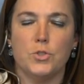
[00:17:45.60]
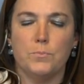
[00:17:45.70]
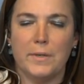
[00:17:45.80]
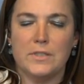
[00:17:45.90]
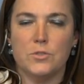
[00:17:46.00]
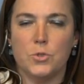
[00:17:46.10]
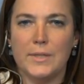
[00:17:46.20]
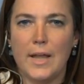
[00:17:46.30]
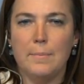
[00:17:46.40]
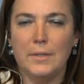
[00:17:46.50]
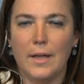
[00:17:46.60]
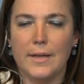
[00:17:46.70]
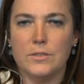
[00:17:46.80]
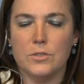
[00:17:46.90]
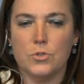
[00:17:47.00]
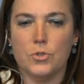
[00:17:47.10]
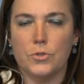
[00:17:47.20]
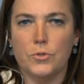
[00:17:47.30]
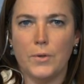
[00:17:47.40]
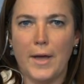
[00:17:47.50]
but to enable us
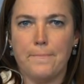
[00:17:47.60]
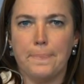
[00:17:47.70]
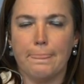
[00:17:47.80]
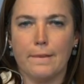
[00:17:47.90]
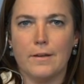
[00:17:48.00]
to kind